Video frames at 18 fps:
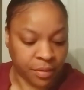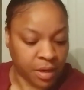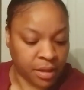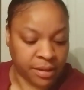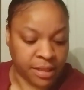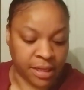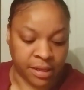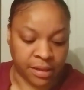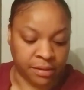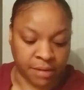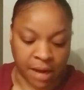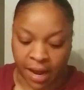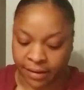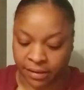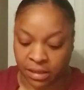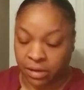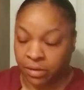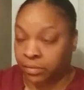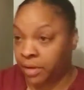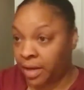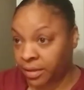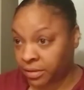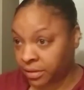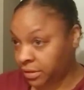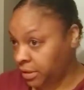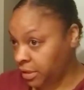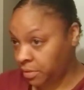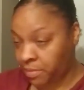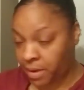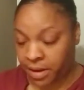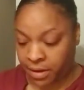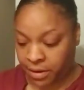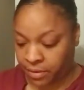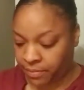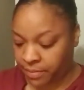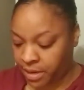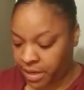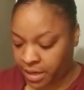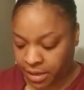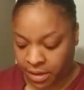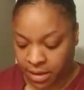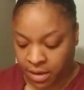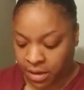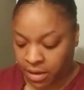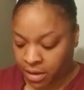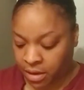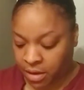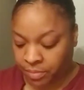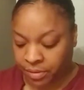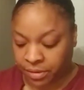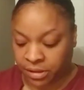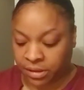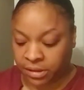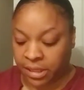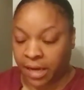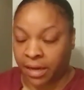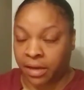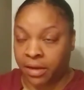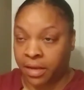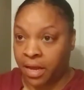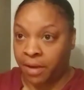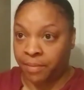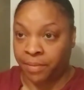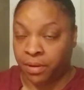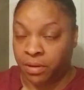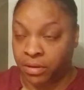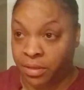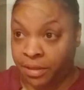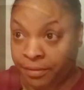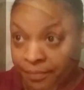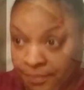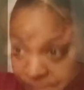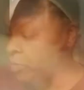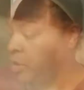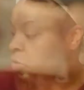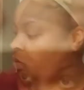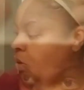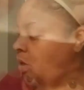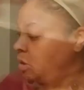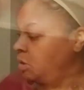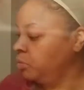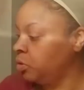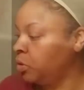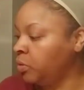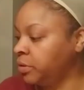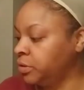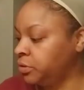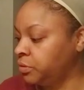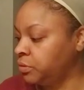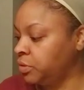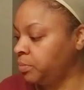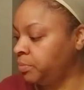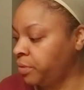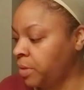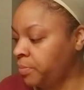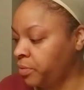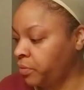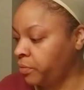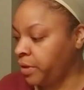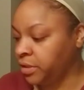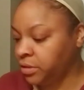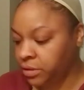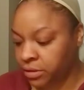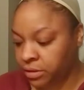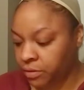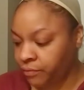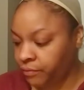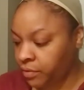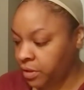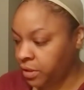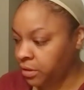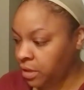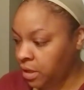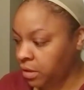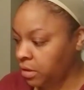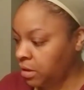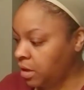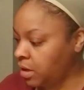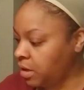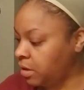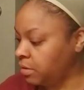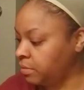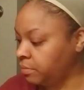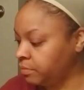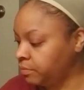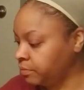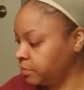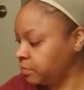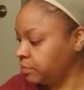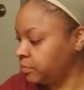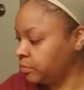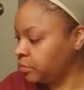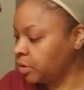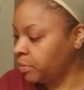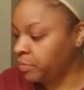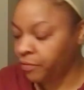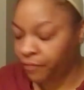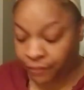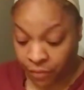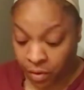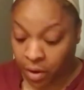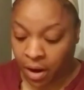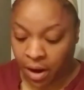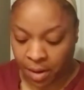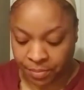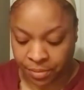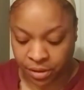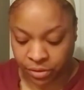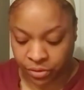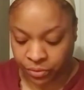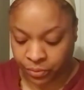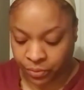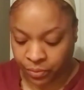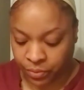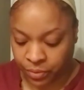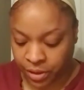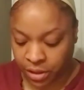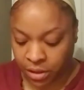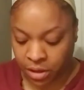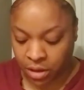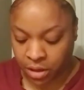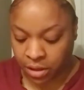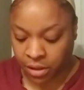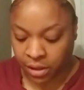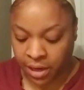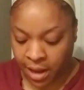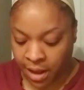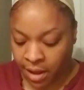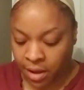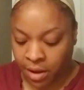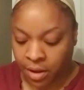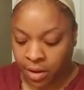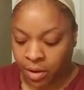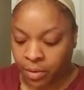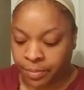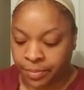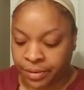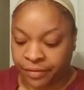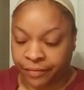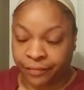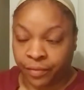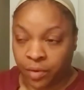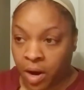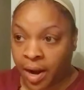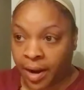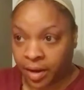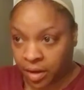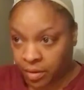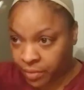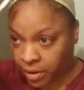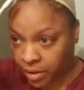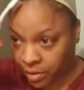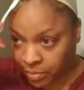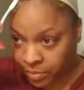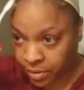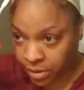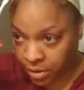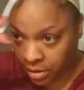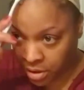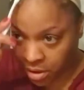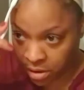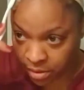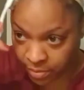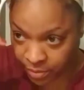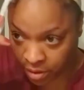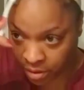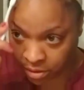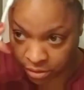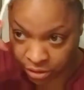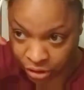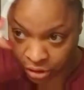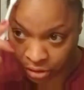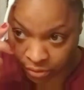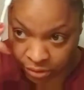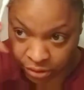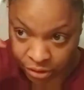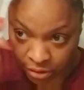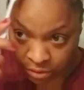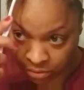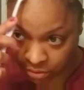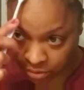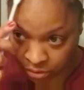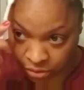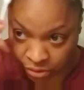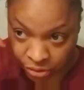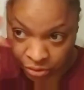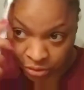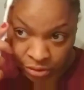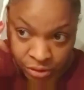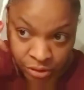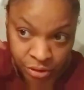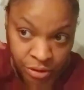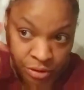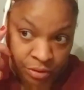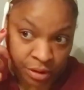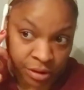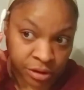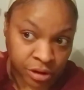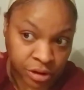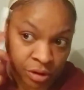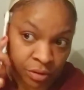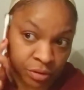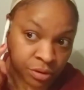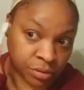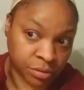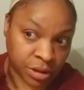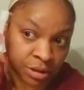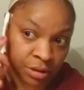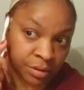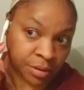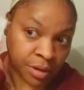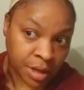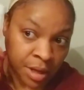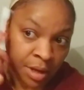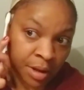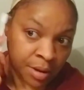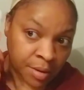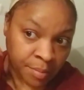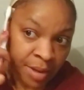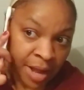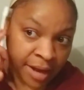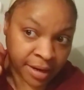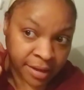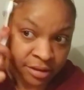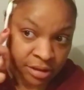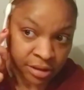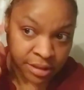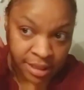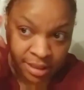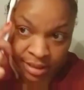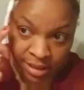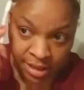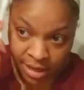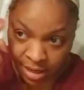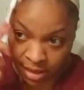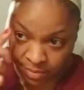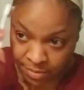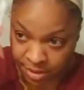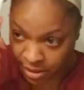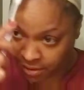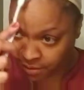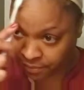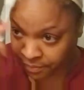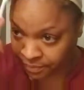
then I don't. I just slick my hair back and put the stocking cap on. Meanwhile, I'm going through the preparations of what, before I put the wig on. Before I get ready to put it on, I'm going to show it to you, introduce it to you, and show you the packaging that it came in.